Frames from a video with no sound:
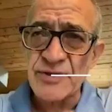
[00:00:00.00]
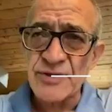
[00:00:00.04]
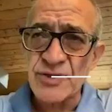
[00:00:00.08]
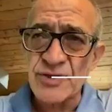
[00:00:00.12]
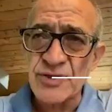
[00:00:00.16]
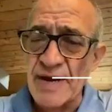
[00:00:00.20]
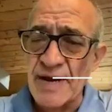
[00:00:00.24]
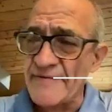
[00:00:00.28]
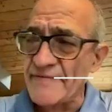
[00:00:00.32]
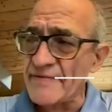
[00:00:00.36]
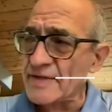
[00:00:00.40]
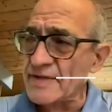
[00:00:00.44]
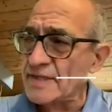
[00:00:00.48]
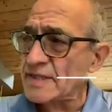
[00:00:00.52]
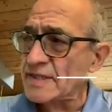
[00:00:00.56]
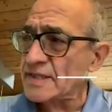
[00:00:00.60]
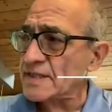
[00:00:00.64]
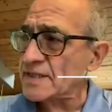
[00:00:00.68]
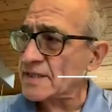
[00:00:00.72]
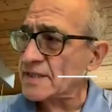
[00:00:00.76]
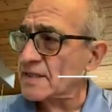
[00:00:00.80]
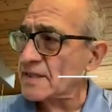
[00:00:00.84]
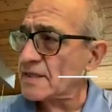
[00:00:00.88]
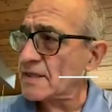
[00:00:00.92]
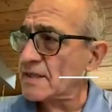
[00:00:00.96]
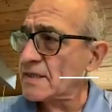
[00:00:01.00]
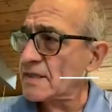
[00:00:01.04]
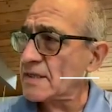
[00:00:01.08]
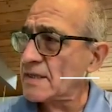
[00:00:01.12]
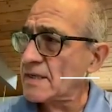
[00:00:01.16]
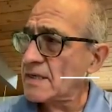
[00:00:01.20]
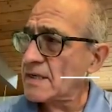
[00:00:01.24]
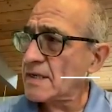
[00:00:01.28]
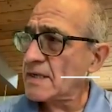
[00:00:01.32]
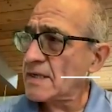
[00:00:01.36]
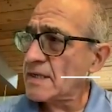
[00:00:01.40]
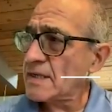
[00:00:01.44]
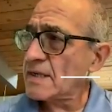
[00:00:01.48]
Travis.
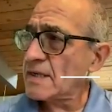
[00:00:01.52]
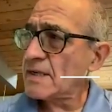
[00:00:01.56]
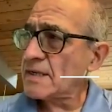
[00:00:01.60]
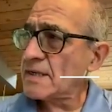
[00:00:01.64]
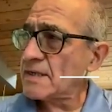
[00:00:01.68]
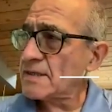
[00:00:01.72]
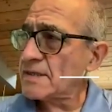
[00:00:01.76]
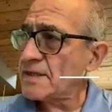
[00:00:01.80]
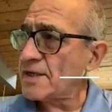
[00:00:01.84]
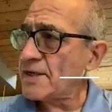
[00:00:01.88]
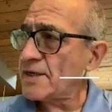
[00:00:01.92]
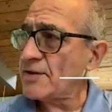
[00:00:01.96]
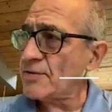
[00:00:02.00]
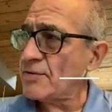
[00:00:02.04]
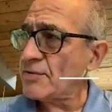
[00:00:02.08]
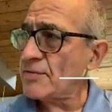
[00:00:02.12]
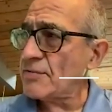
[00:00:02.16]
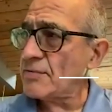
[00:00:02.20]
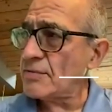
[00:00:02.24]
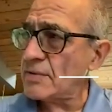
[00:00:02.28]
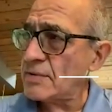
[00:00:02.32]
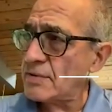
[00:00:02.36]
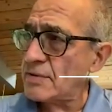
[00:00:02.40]
Do you